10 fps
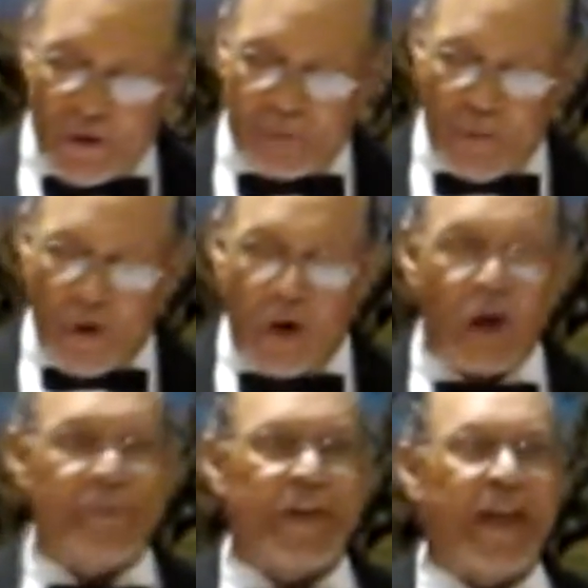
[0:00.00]
or more
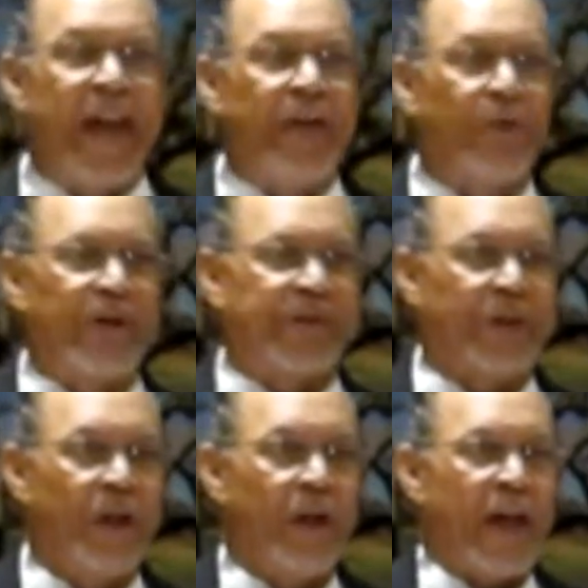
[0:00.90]
of the
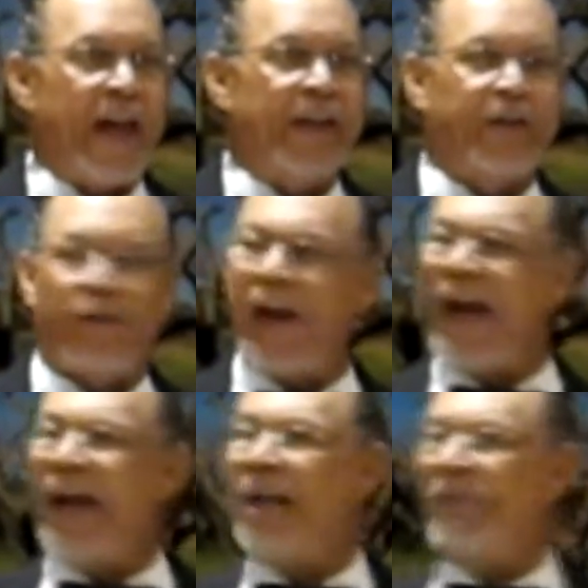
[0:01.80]
ignorance and
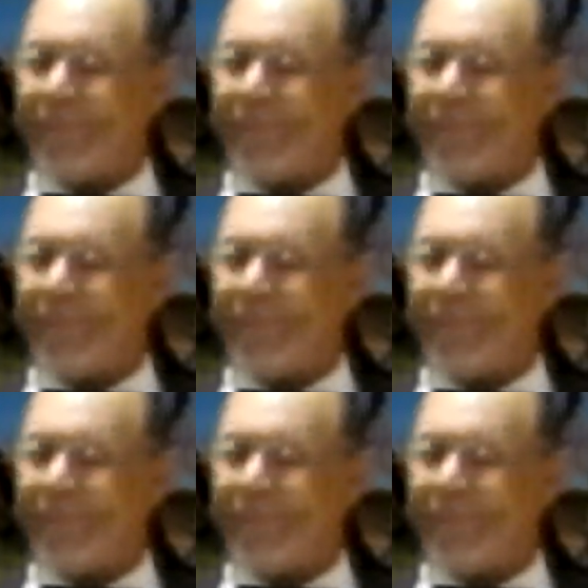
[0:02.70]
crime